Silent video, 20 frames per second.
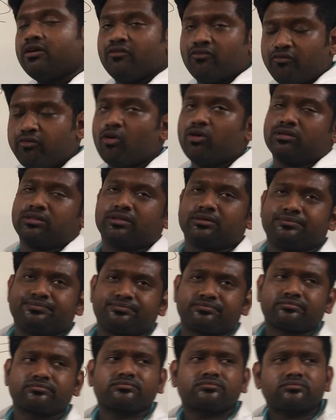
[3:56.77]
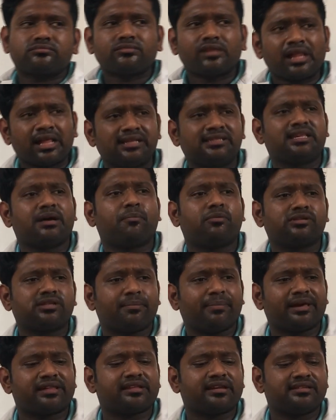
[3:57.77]
Fourth, suppose the
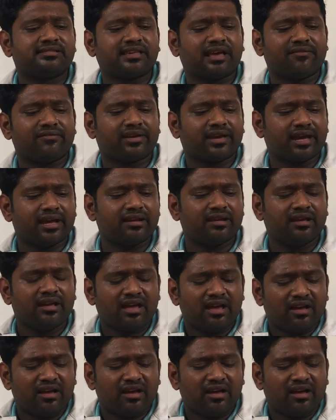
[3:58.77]
patient is having an